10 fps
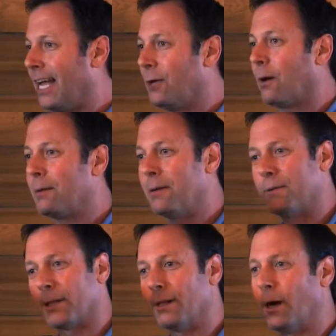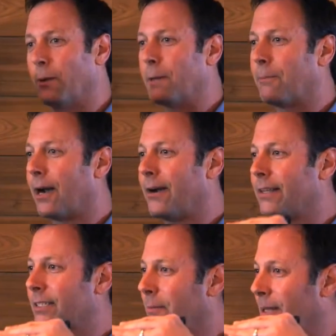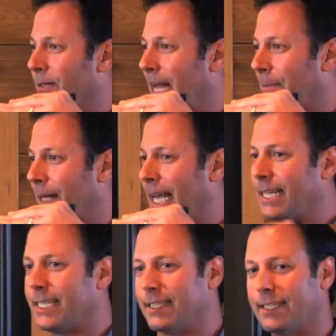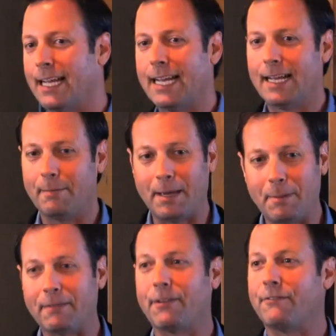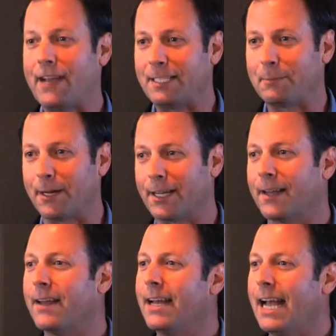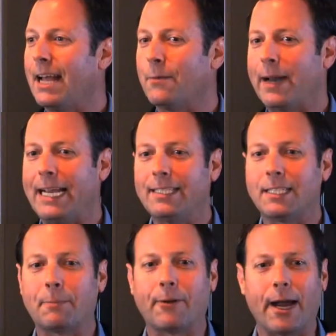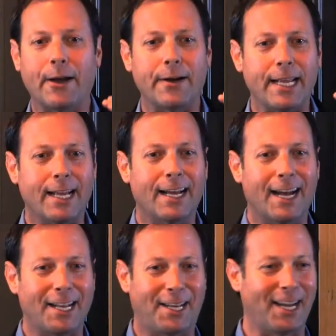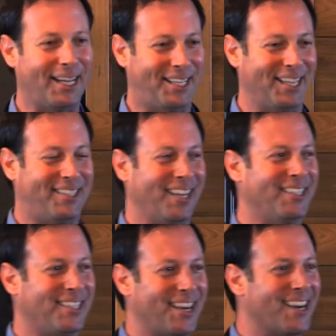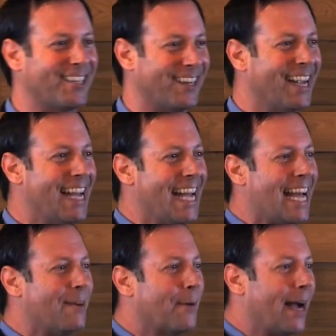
You want to be able to lower the priority of some of those applications, maybe even Facebook, and raise the priority, that's a shocker, and